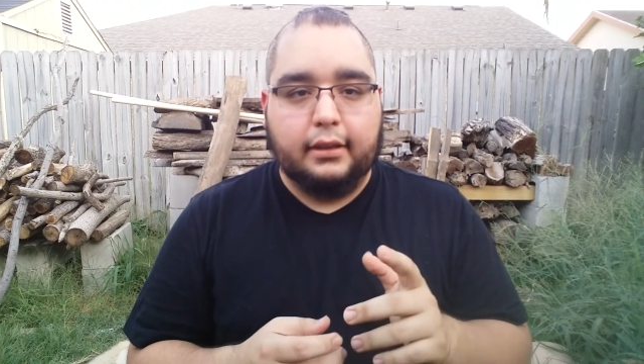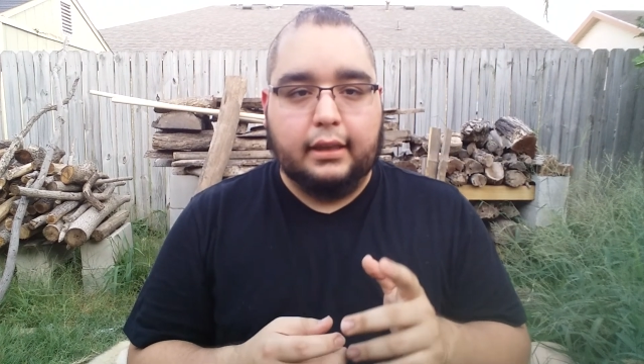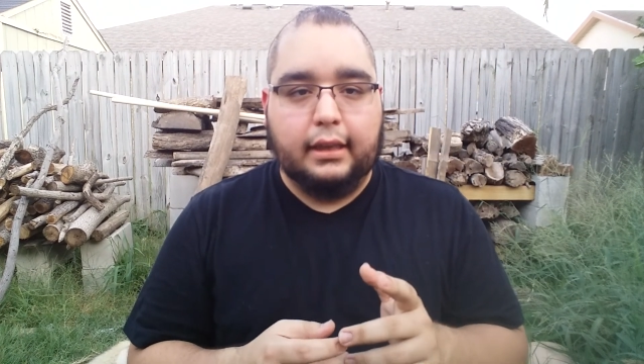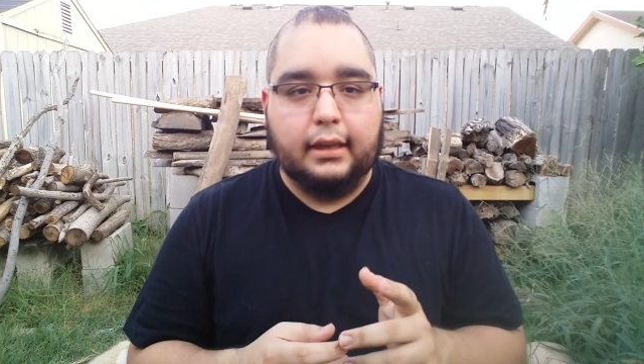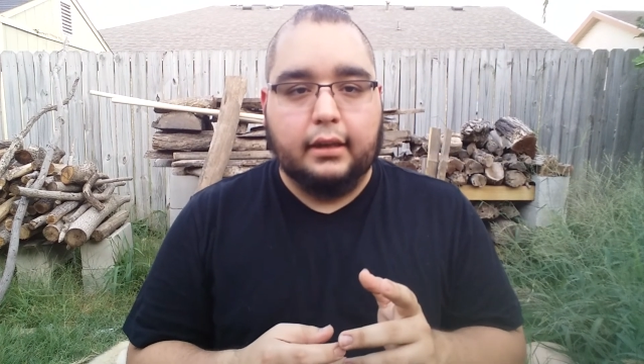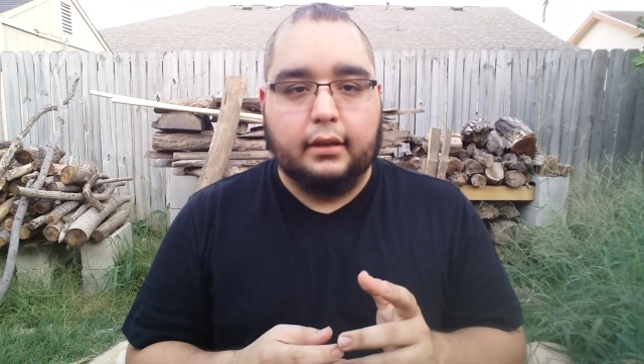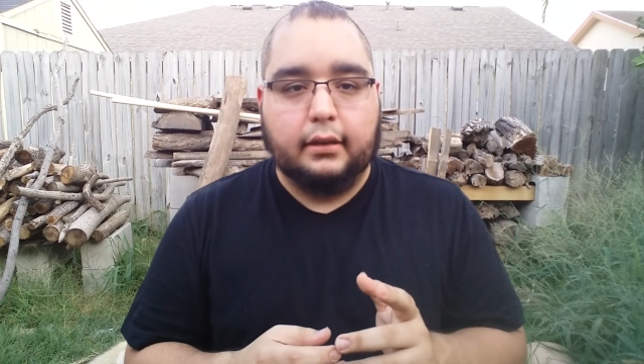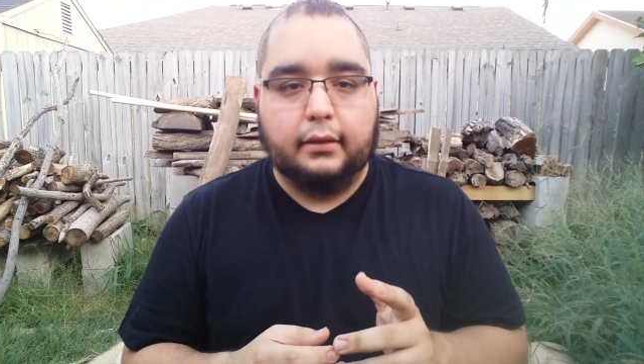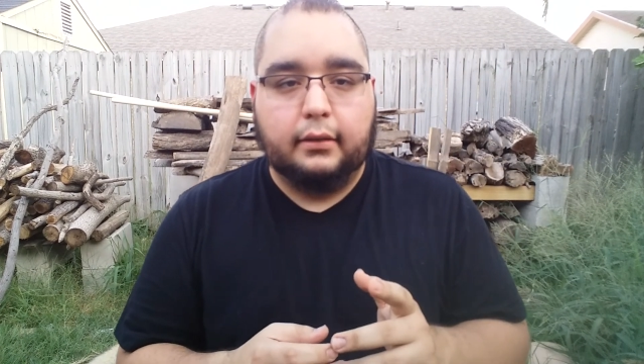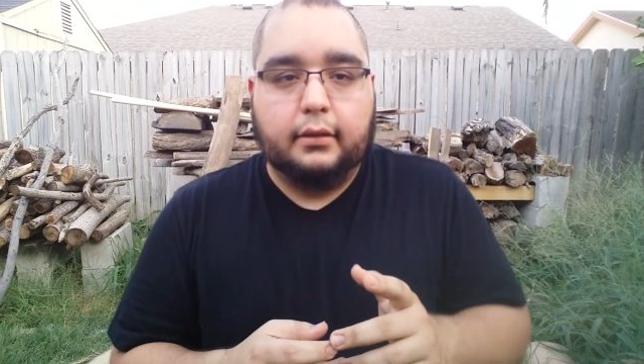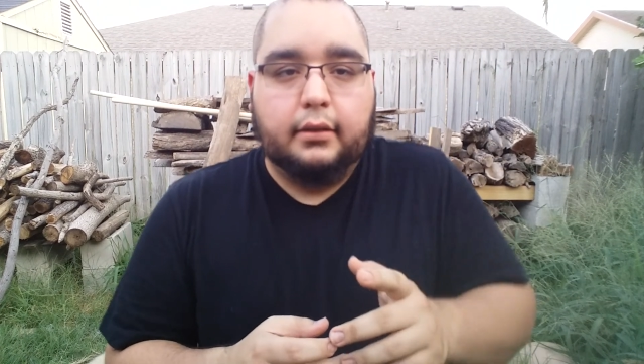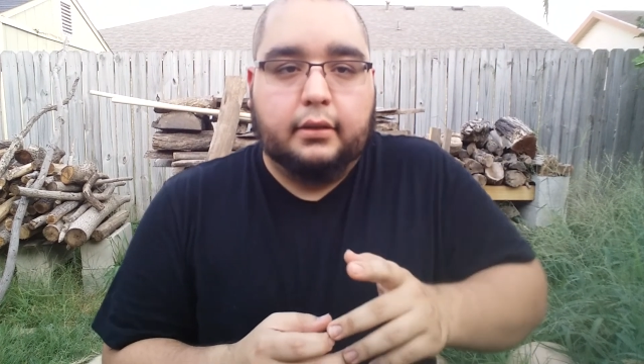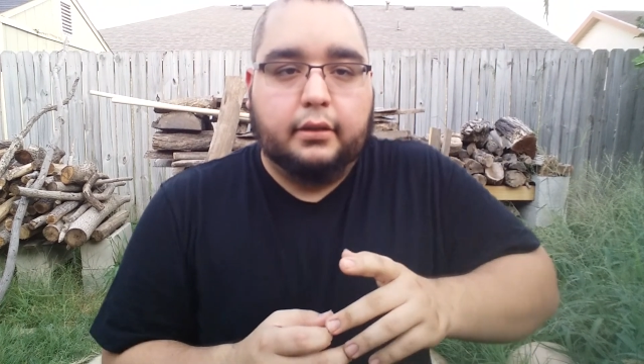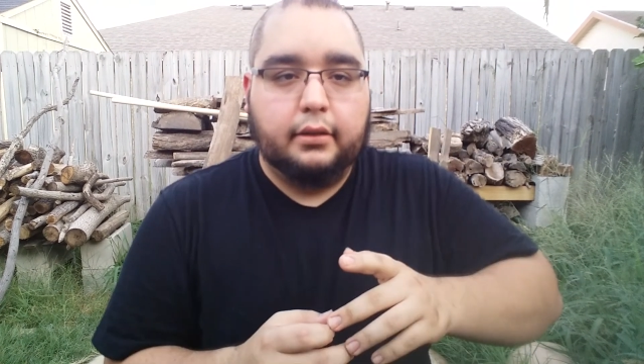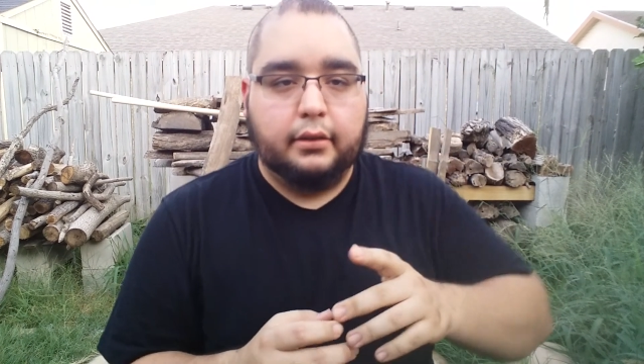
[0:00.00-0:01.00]

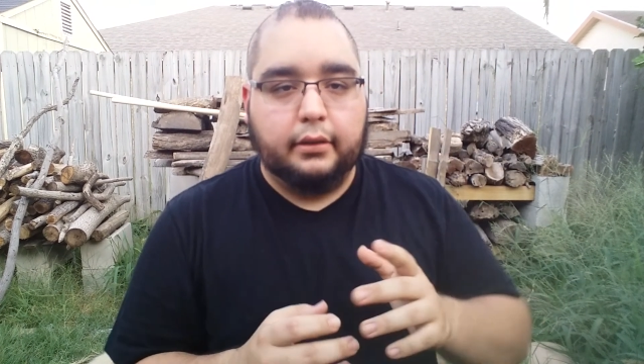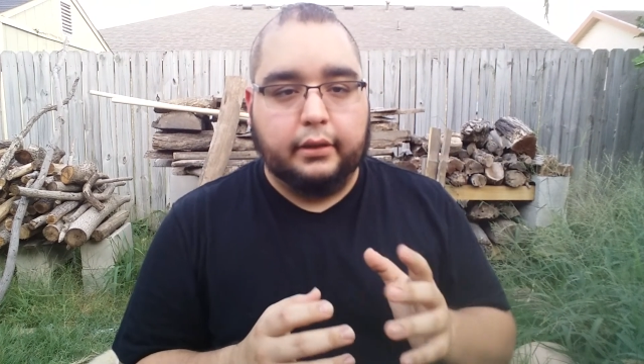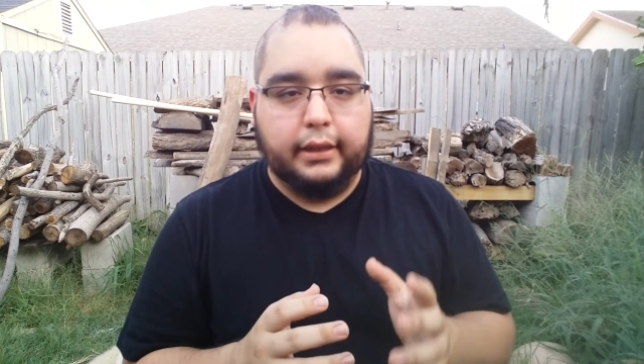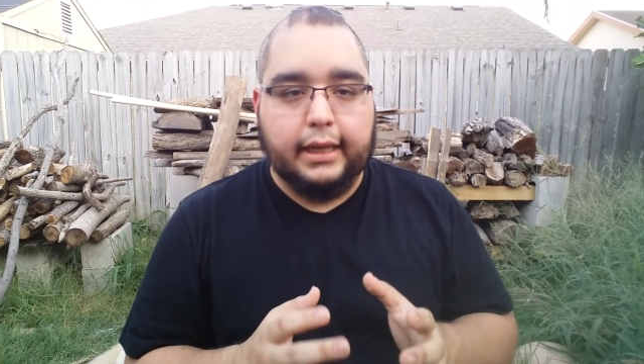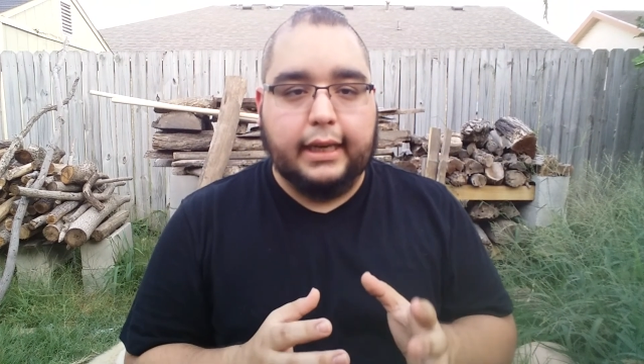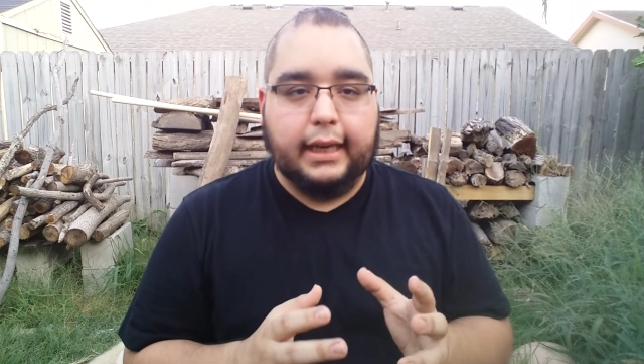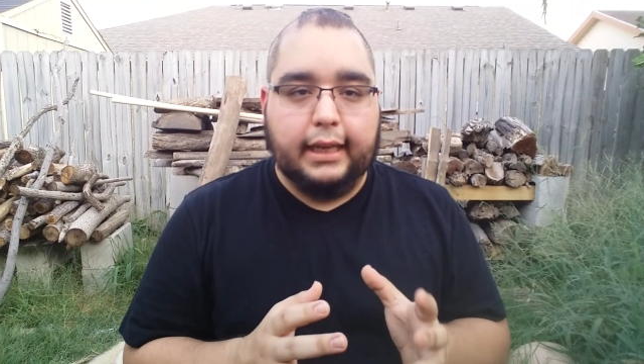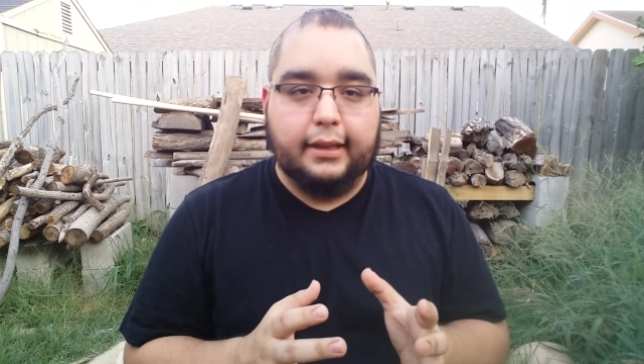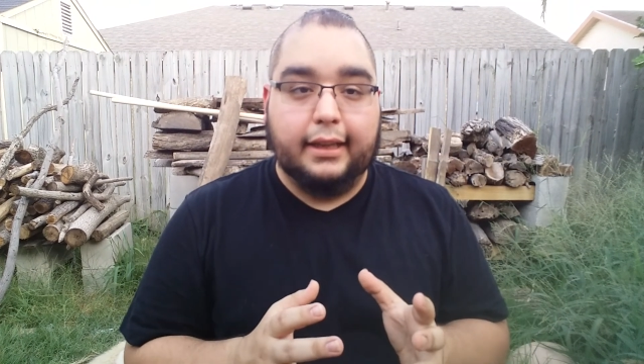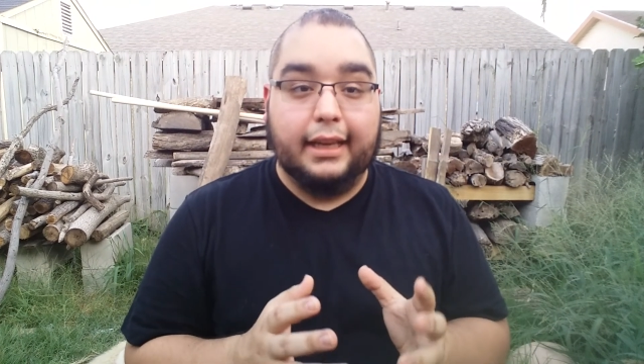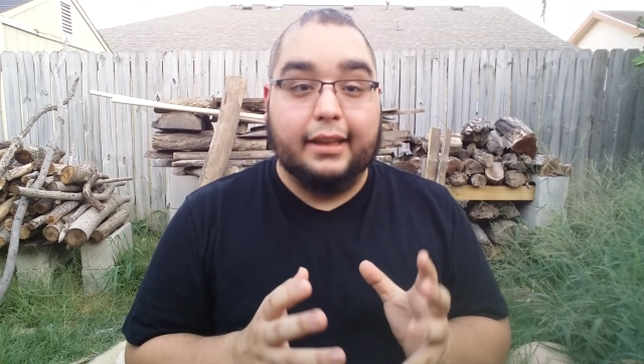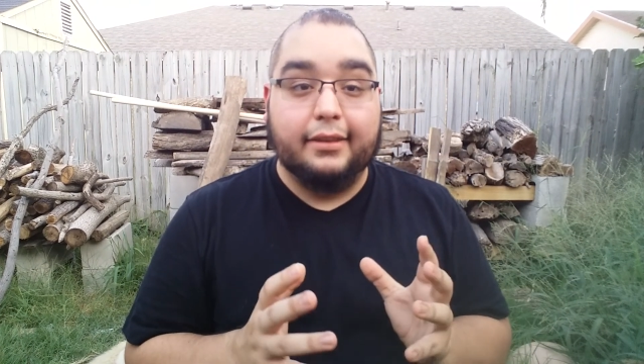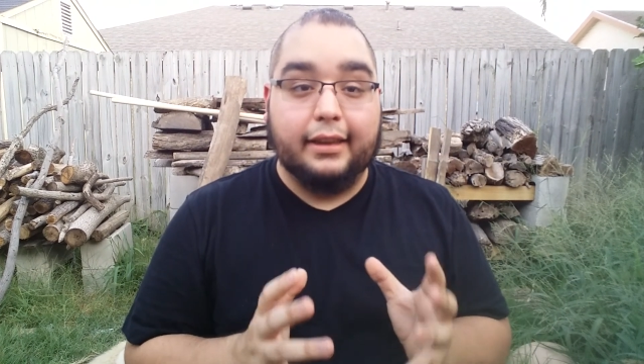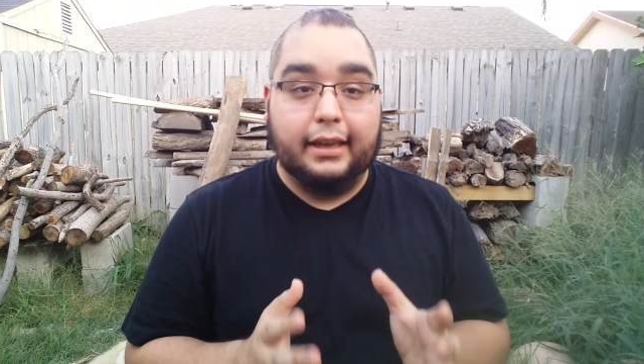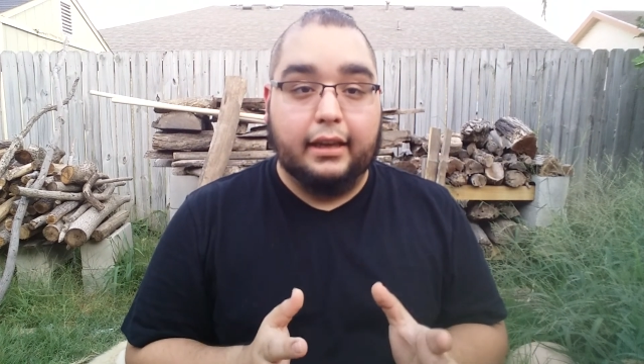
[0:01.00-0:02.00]
that it
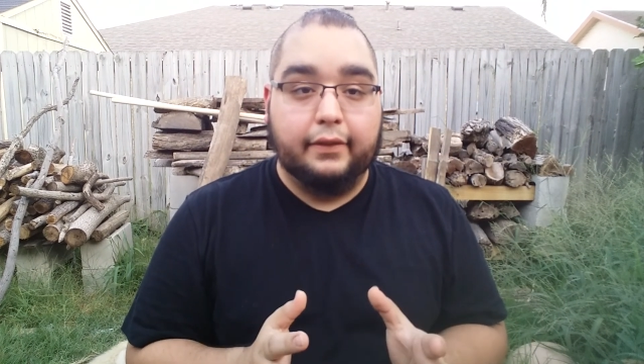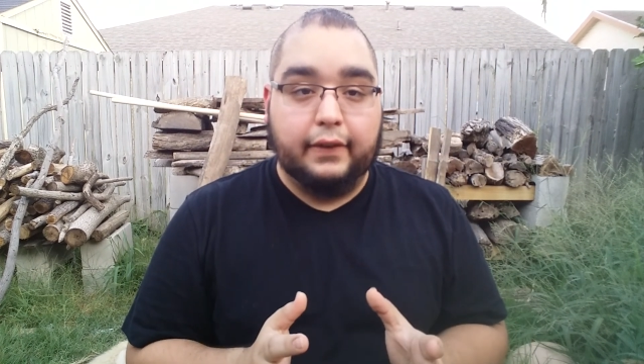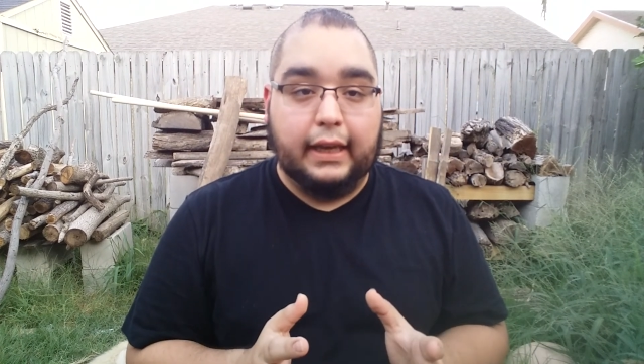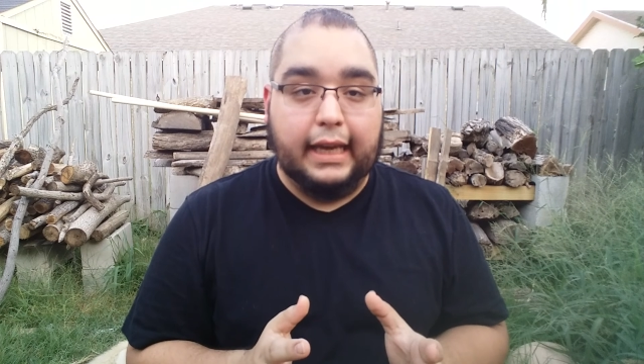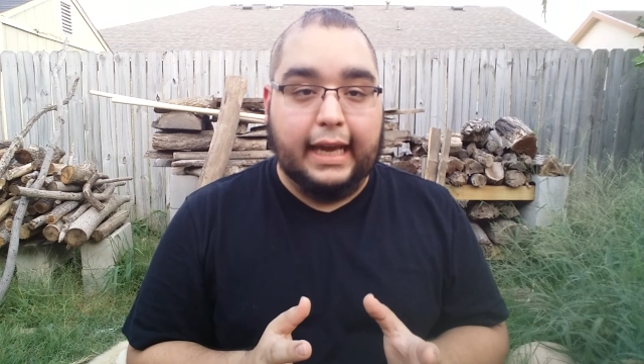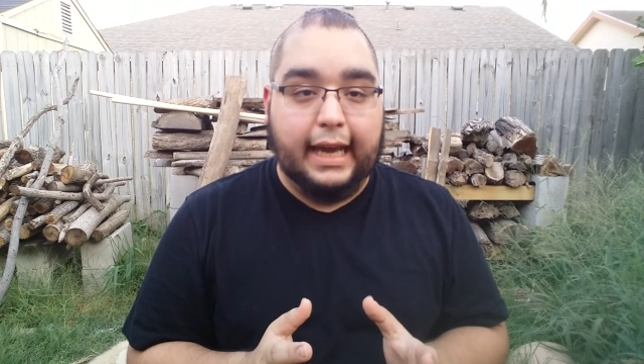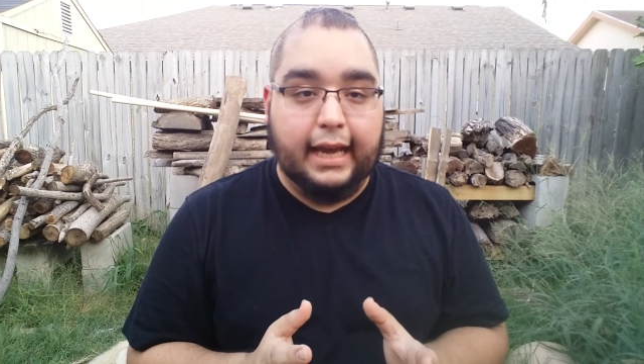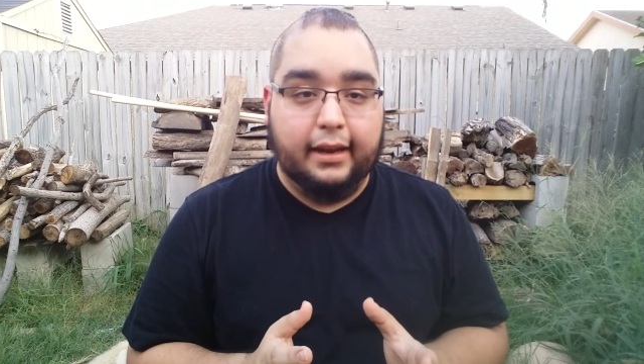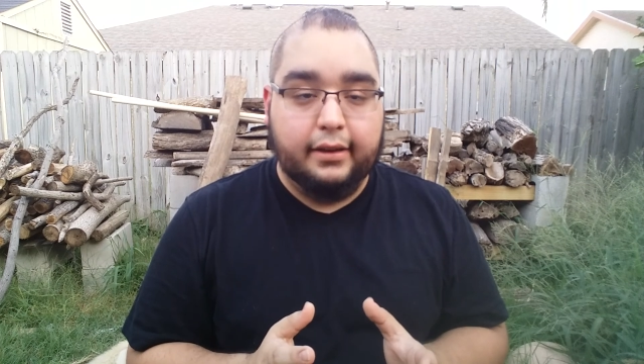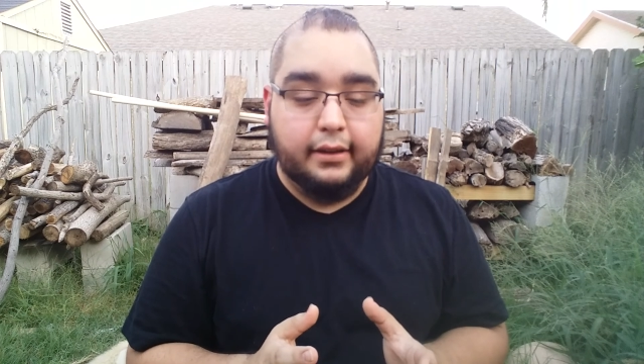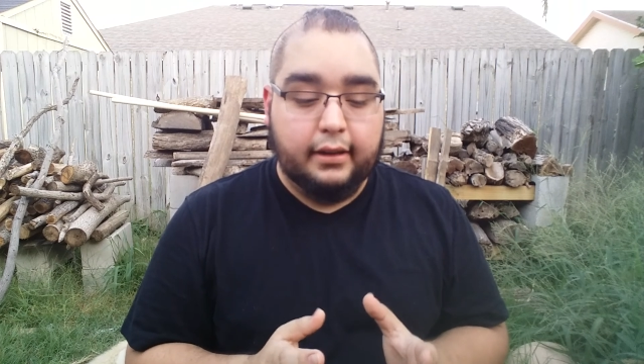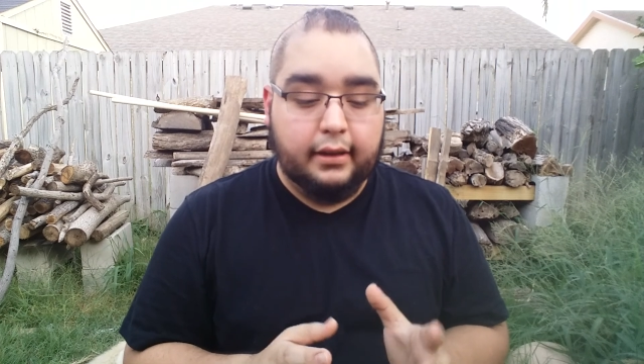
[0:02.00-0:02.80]
is a heavy head.